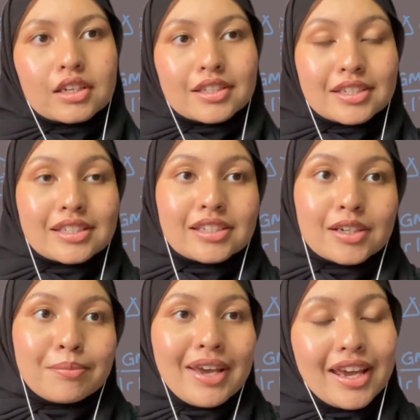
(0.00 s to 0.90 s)
The
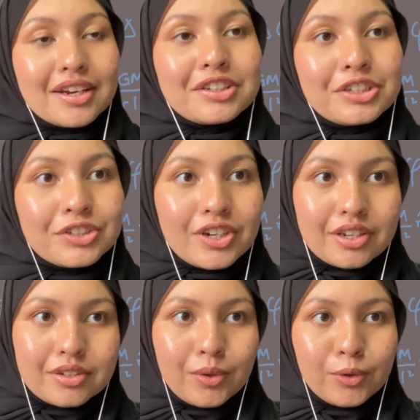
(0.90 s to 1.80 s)
term energy
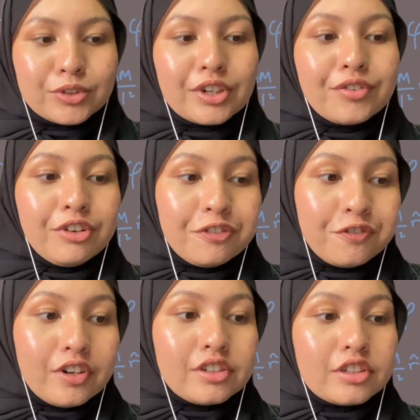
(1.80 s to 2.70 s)
threshold
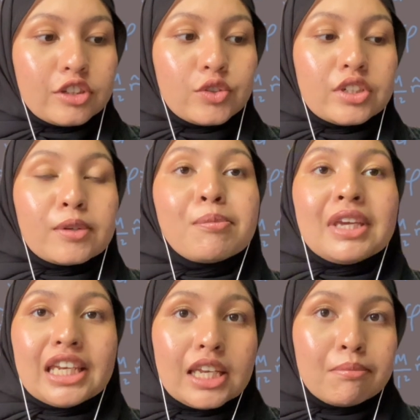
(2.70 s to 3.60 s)
refers to the
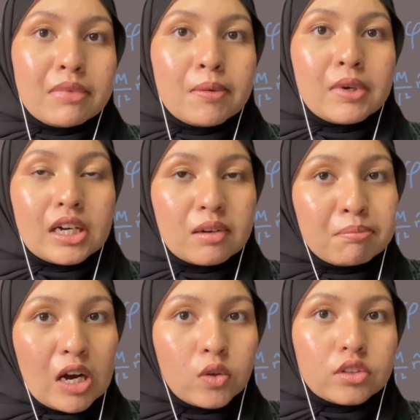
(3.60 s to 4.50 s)
minimum
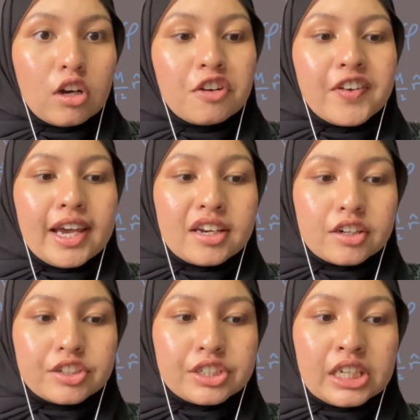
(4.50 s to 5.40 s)
amount of
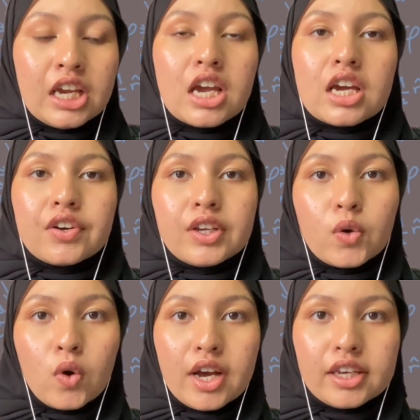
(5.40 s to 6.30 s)
energy
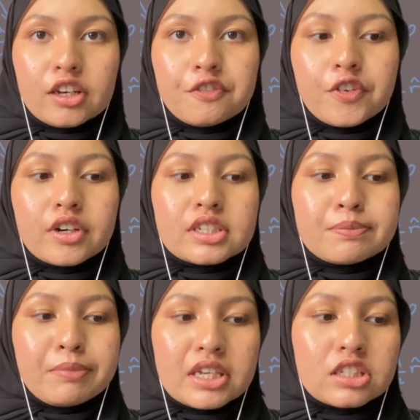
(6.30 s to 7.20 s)
required for a
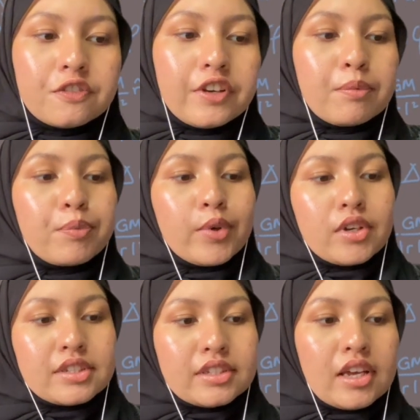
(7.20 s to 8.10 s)
specific
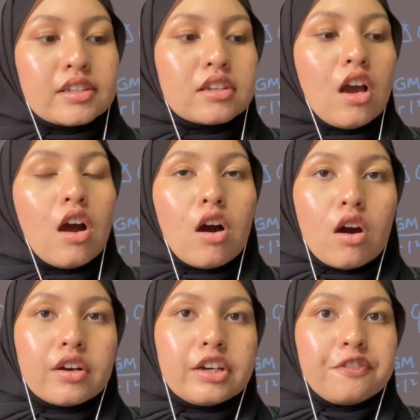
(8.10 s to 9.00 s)
process
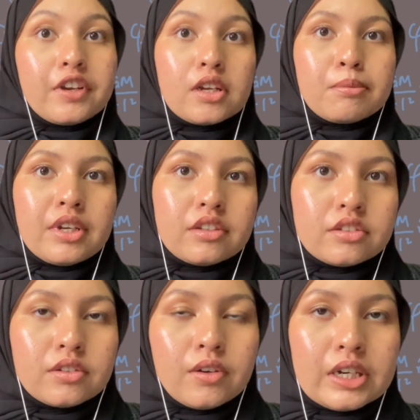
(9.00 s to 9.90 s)
or the
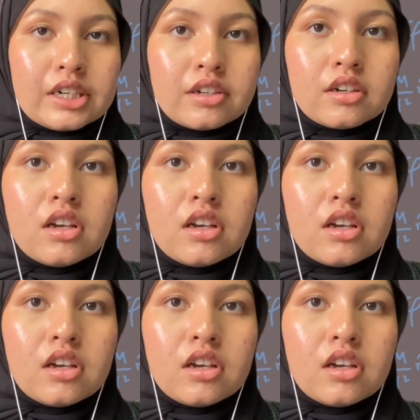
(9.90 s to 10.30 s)
phenomenon to occur.